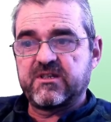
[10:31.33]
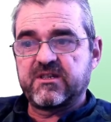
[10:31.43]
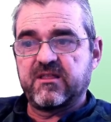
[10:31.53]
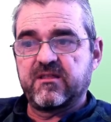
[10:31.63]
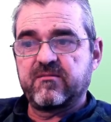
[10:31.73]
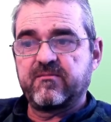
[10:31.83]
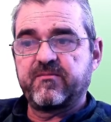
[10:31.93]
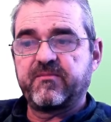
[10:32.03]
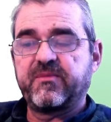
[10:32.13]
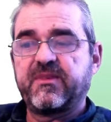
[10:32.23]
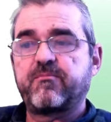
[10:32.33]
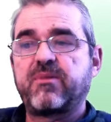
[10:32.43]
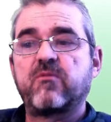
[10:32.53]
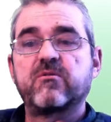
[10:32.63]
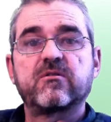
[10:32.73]
send a
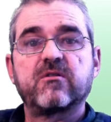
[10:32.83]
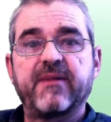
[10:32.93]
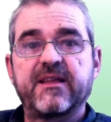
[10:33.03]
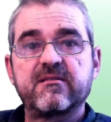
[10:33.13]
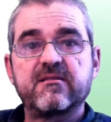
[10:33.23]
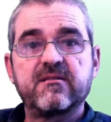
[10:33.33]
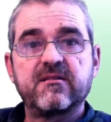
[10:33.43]
power command